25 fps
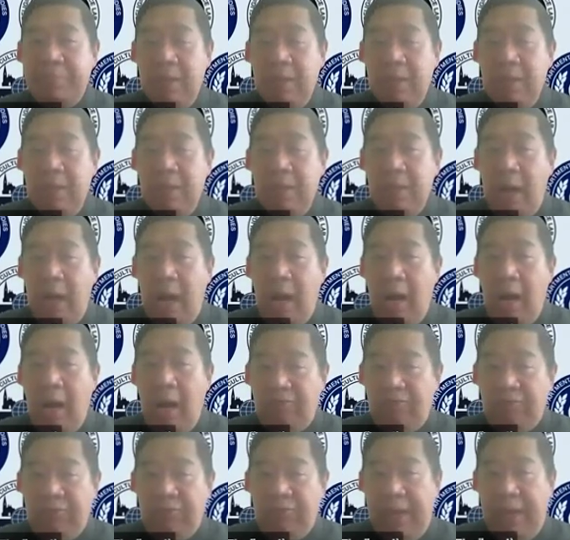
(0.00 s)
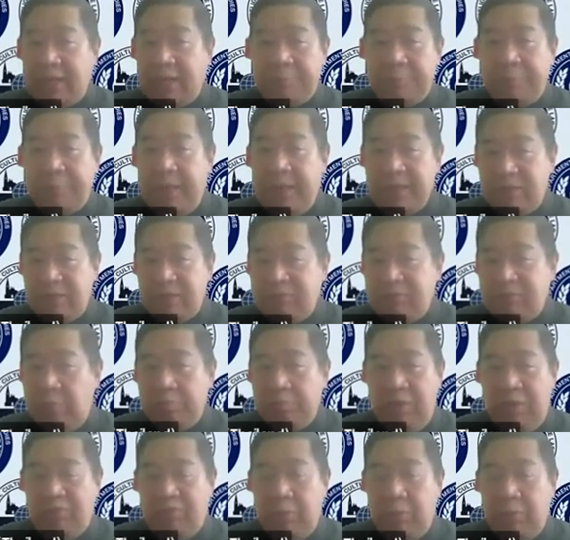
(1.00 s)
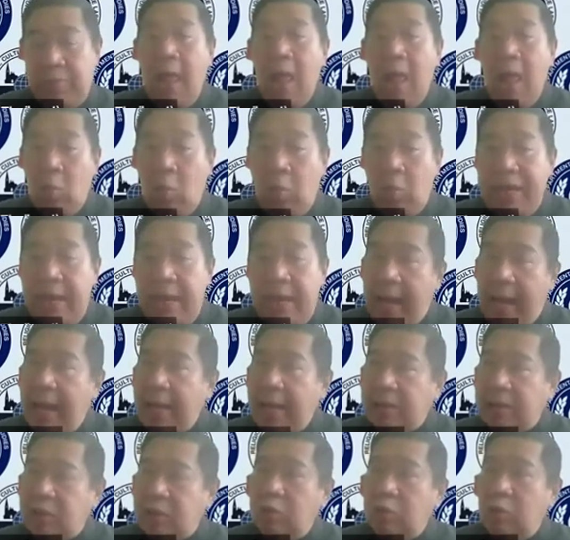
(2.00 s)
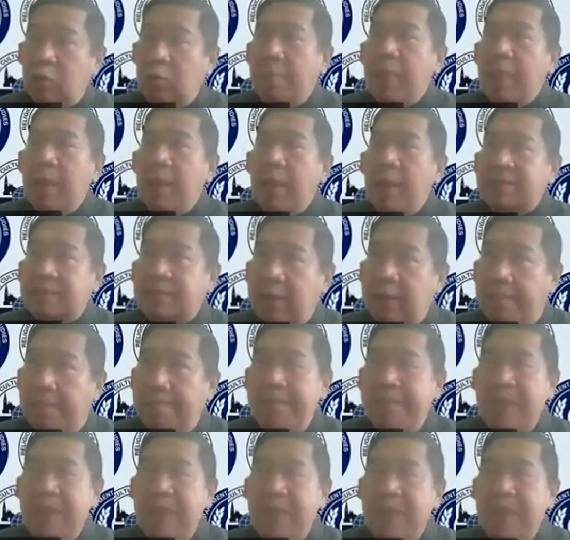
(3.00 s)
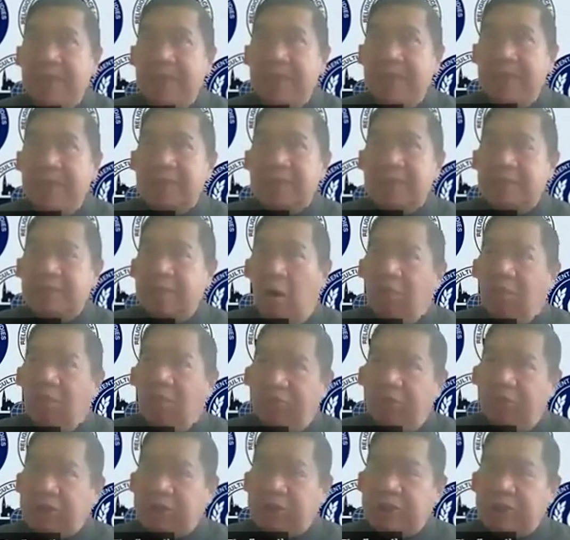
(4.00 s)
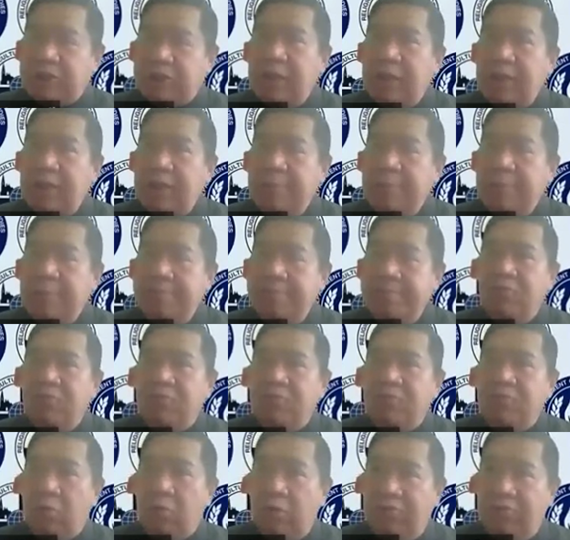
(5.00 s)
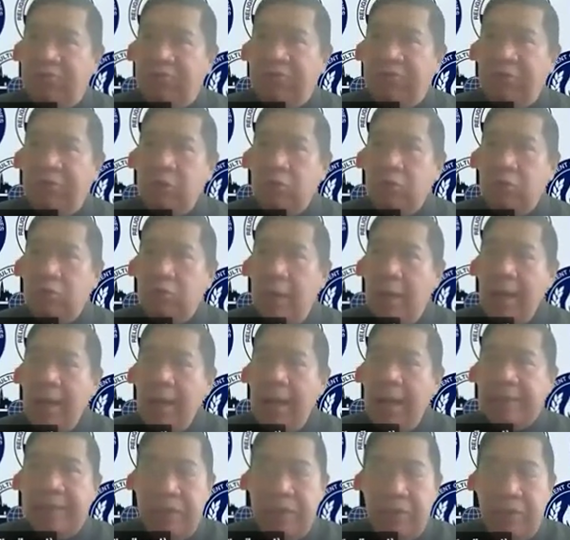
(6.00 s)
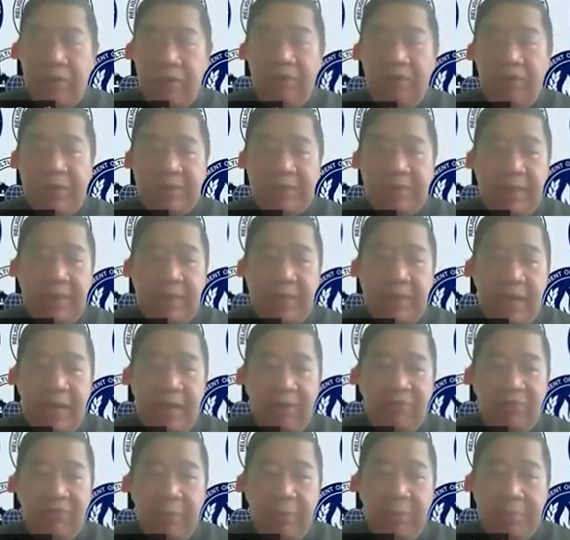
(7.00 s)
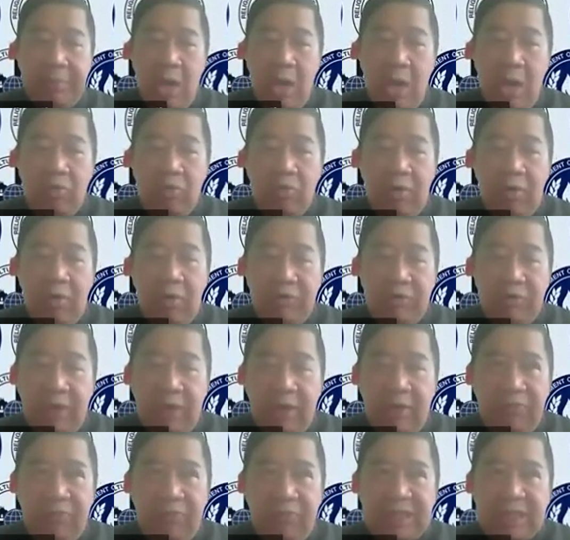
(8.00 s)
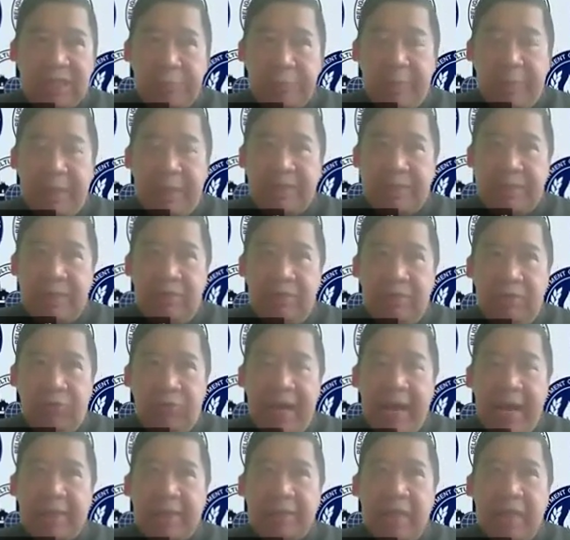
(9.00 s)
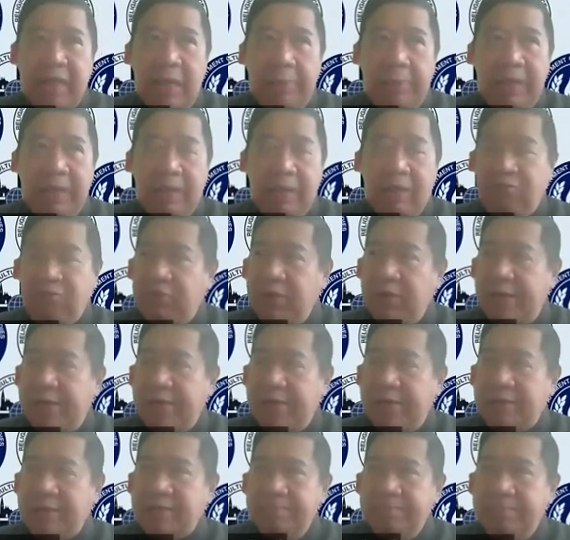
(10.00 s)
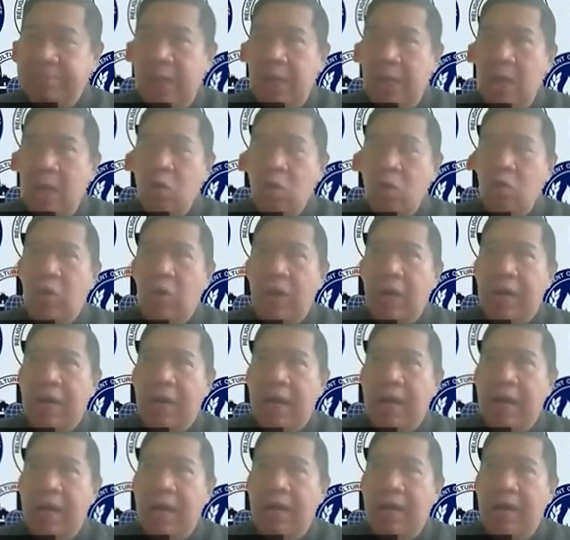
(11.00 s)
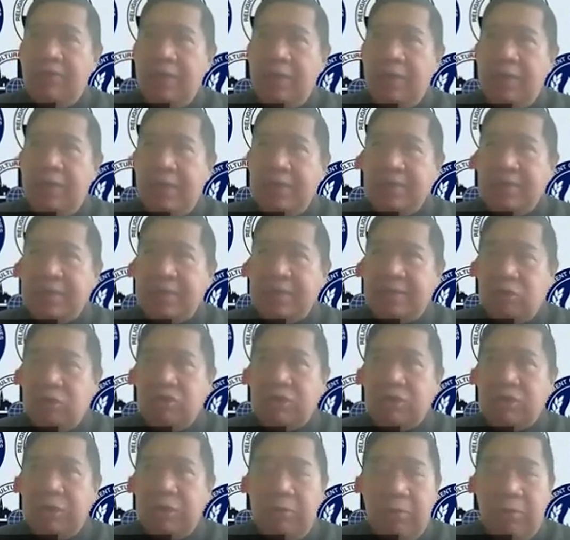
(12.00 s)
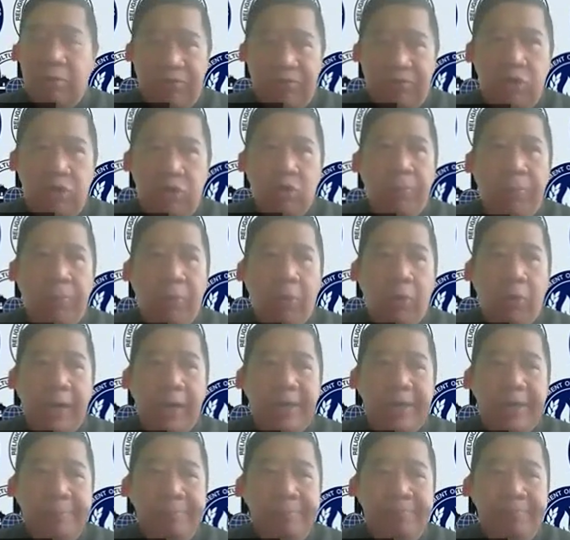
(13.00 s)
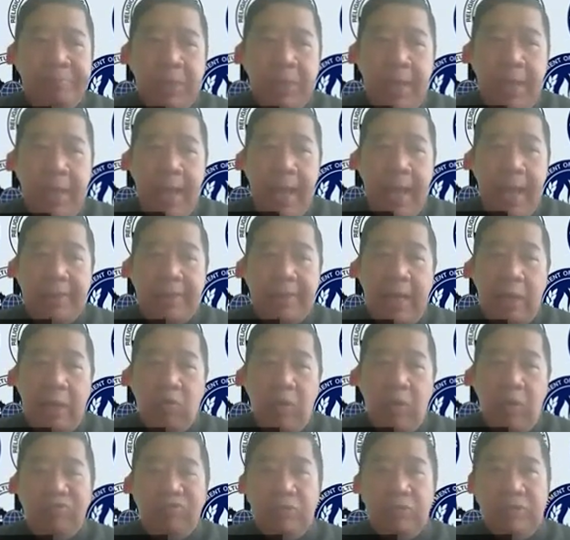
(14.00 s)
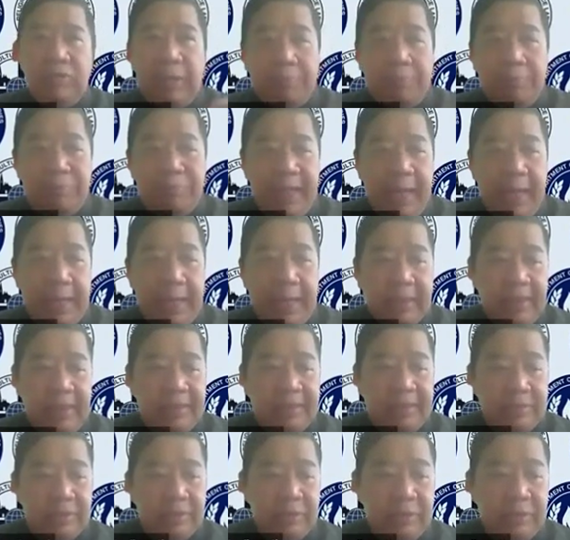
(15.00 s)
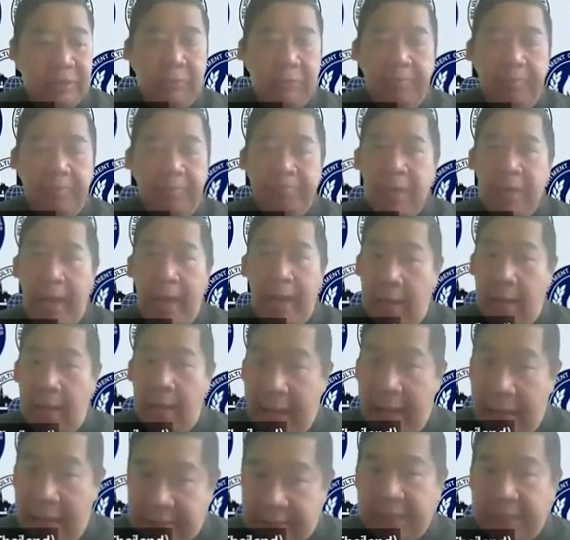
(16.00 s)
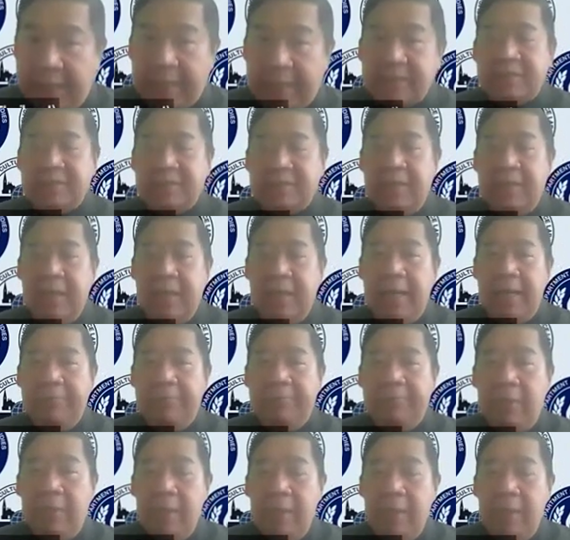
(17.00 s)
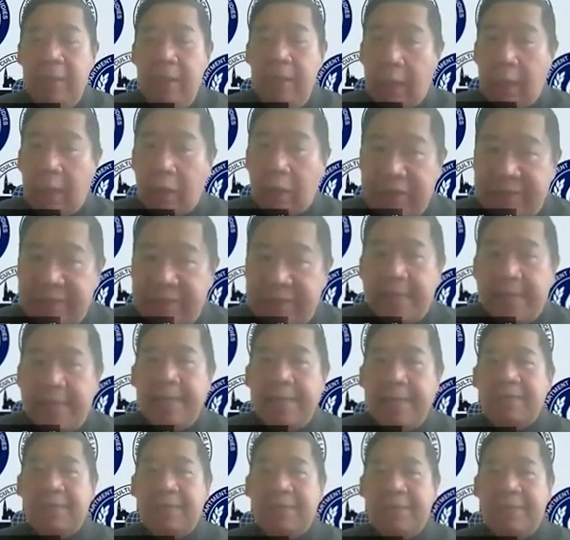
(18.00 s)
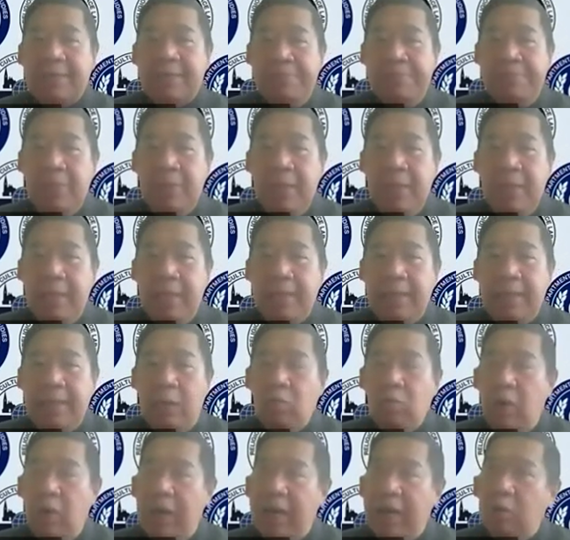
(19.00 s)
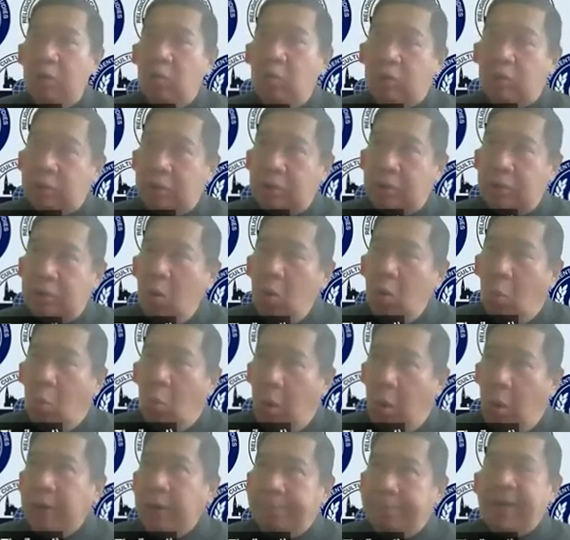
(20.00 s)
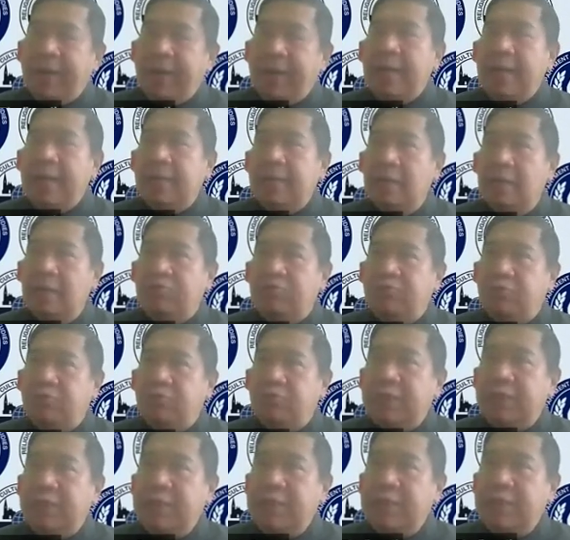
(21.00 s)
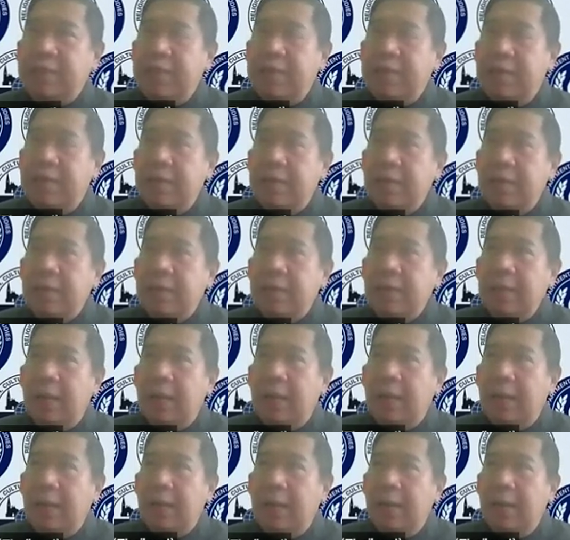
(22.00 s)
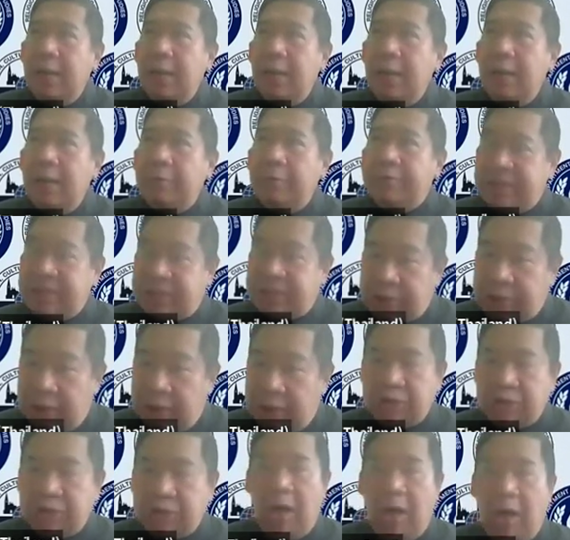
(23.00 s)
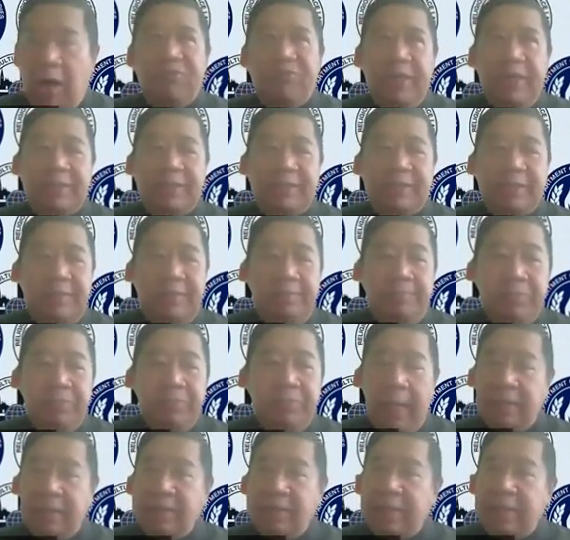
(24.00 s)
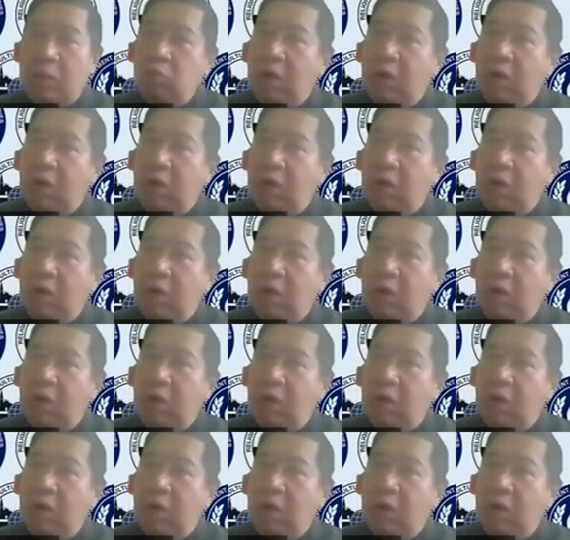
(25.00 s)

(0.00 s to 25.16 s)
of experts from different. We had to submit this officially for review at the university level. We have the Vice President for Academic Affairs. We have the Institutional Review Board, and then we have to subject this to ethics and consent. And then we had one panel from the research office, and then we have